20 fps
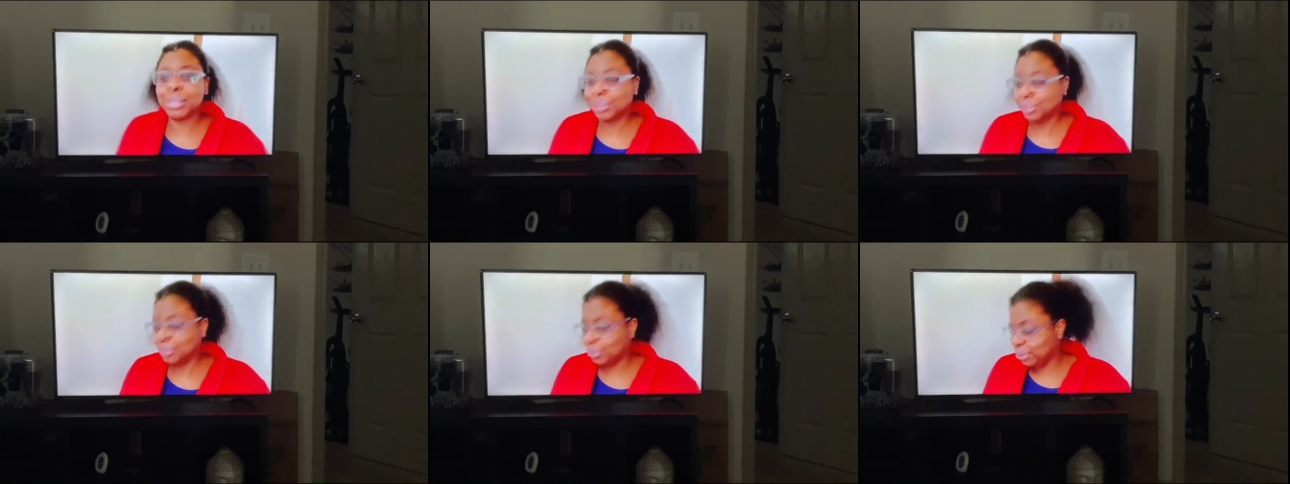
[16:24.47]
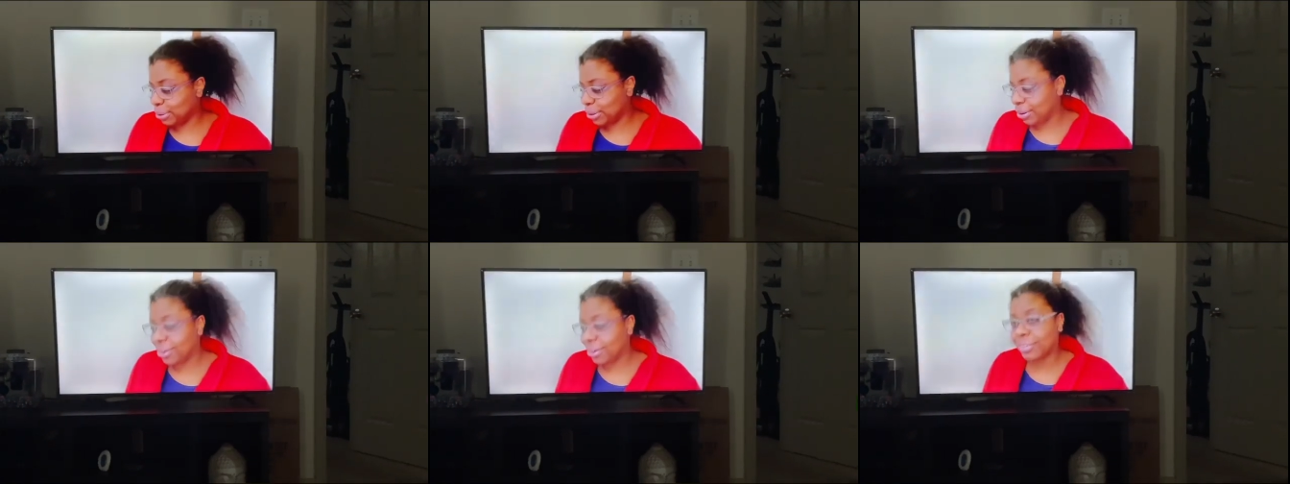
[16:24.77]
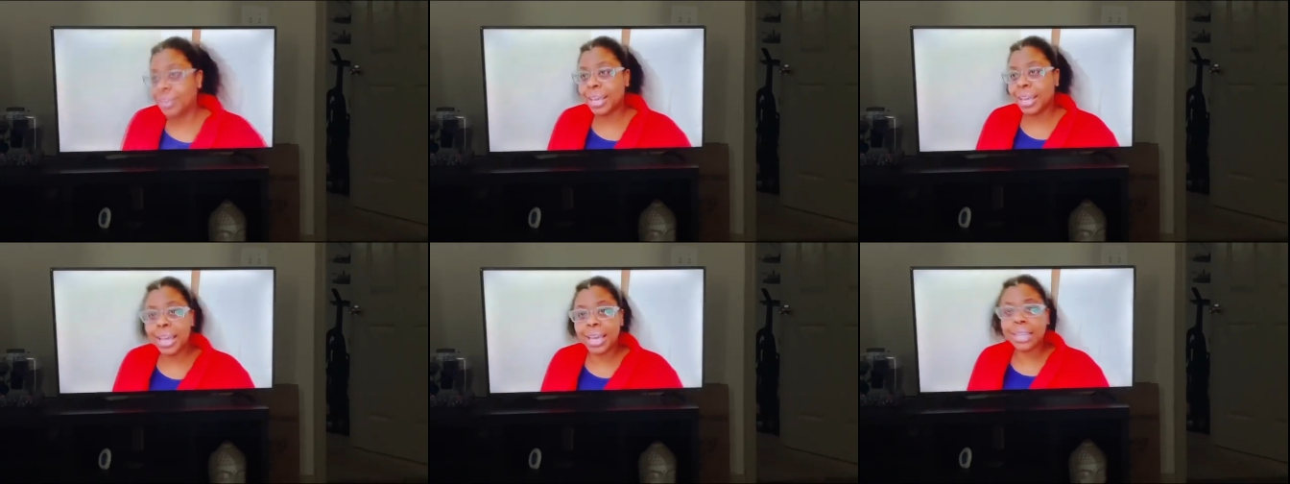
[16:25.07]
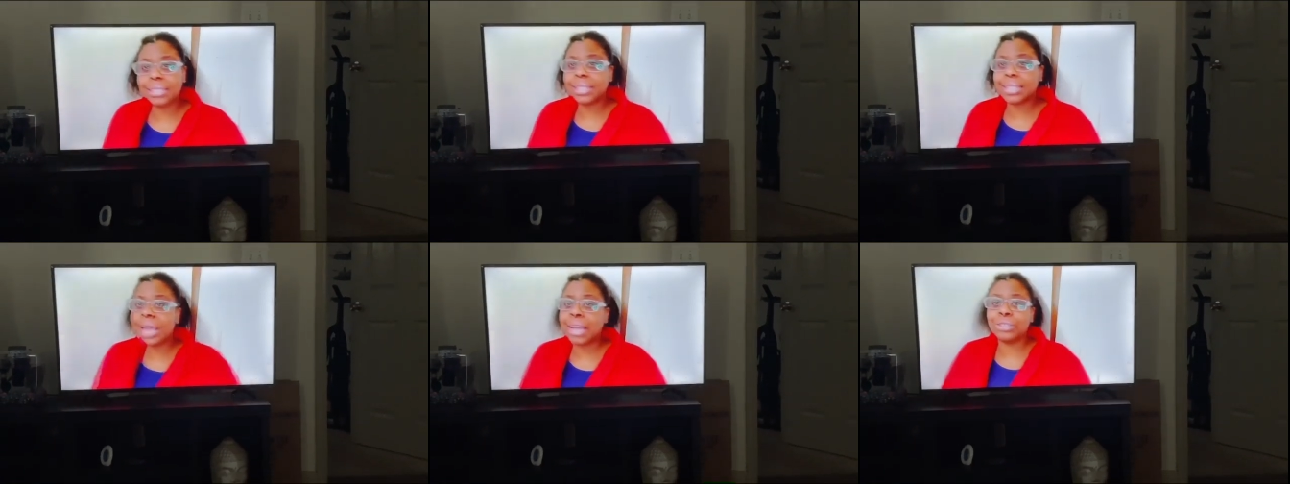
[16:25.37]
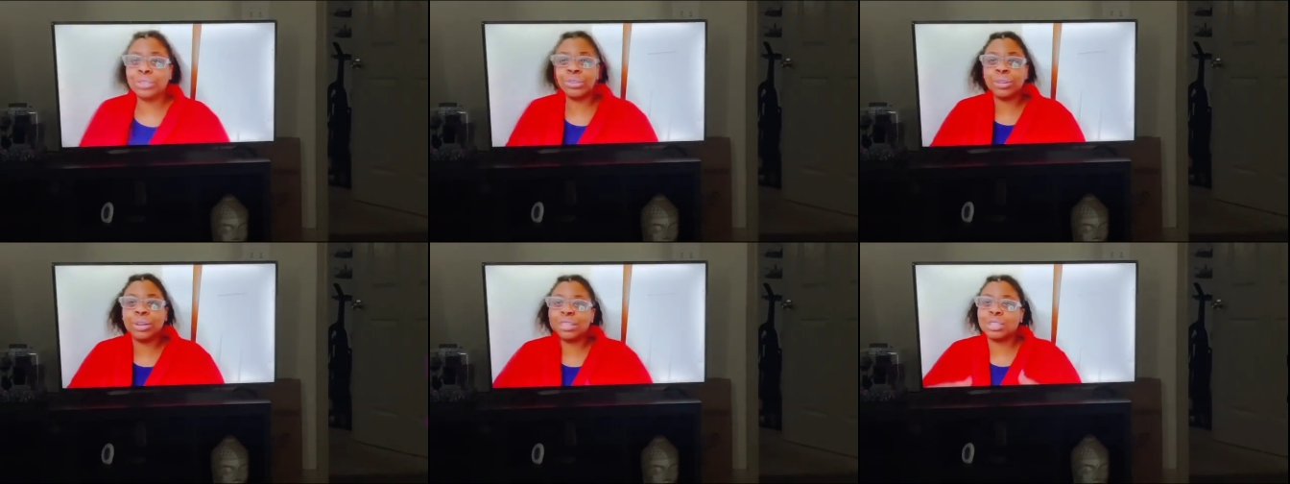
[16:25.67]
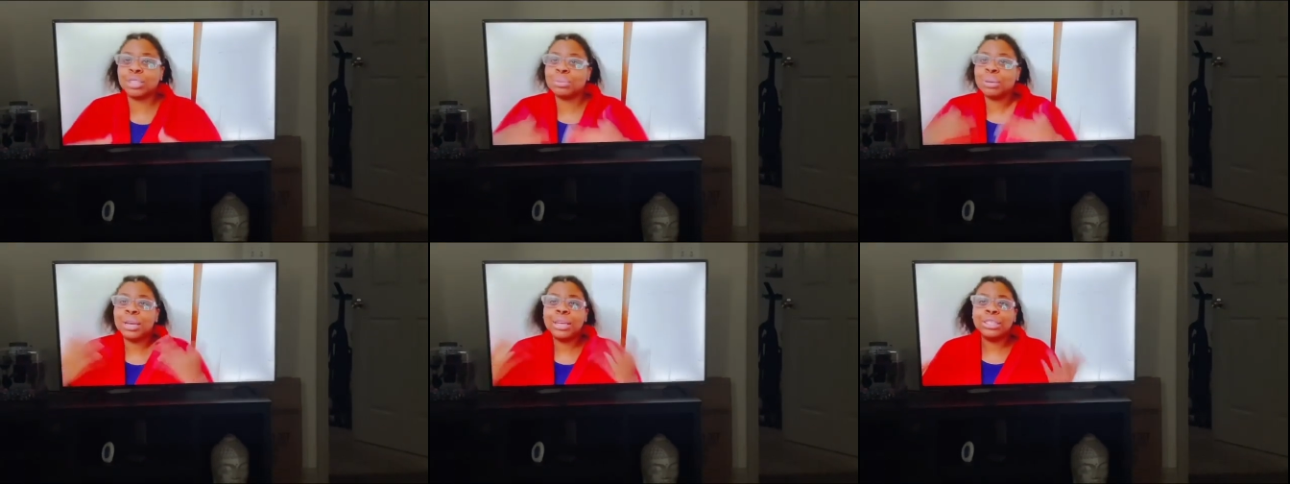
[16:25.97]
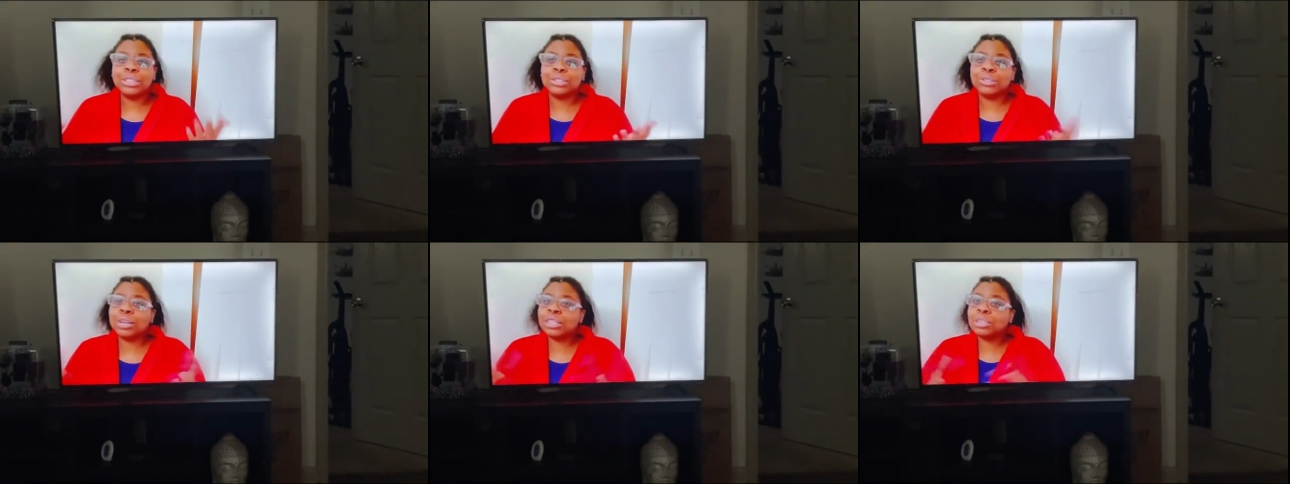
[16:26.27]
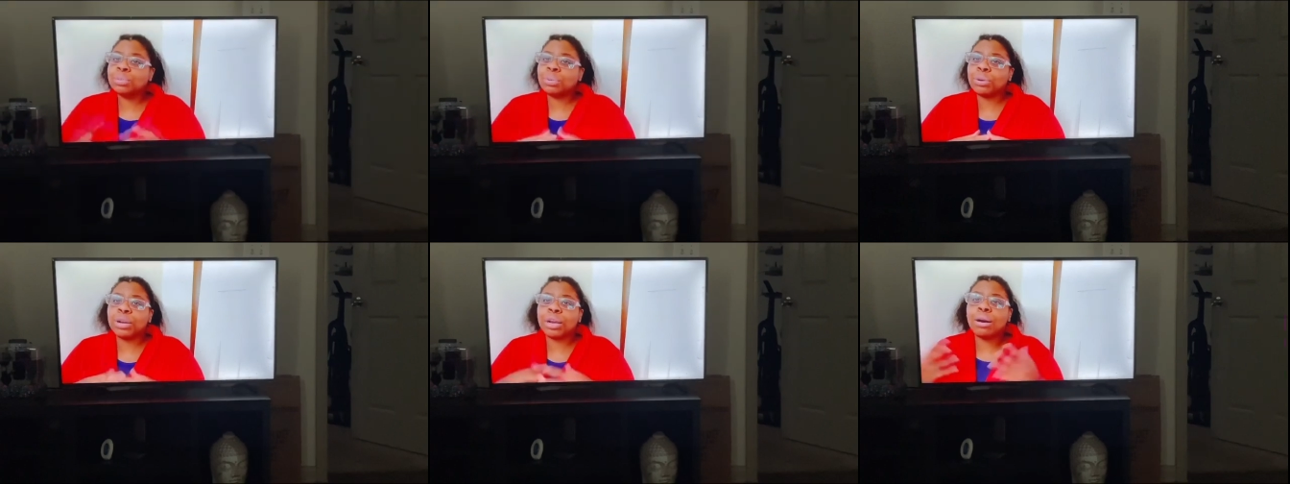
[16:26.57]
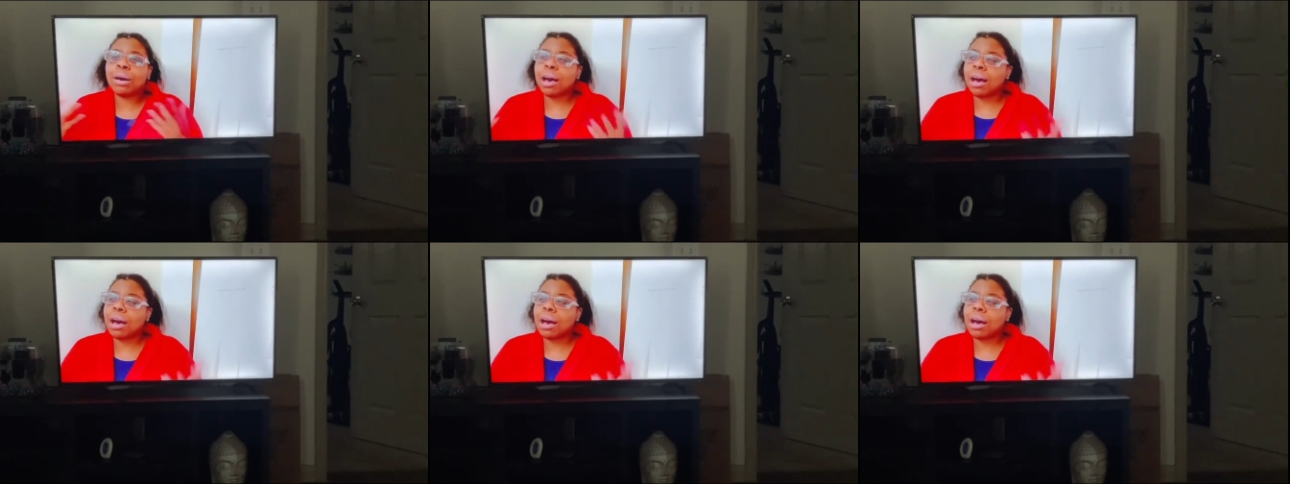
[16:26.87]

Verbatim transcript: I'm sitting here watching Miss Christian